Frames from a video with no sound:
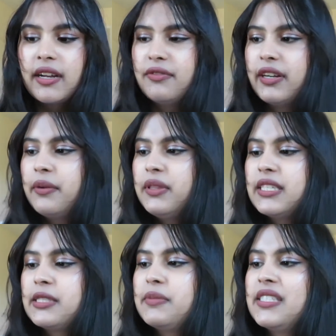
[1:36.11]
I forget what the
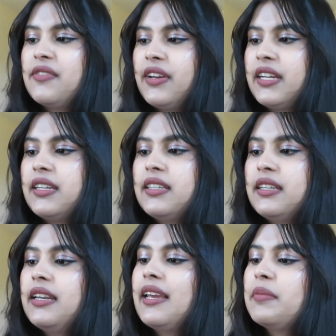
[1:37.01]
specific
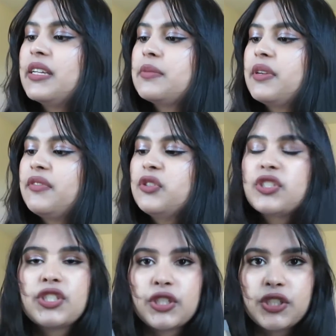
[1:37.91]
name is, but if you
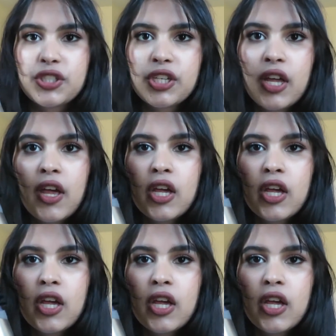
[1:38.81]
just search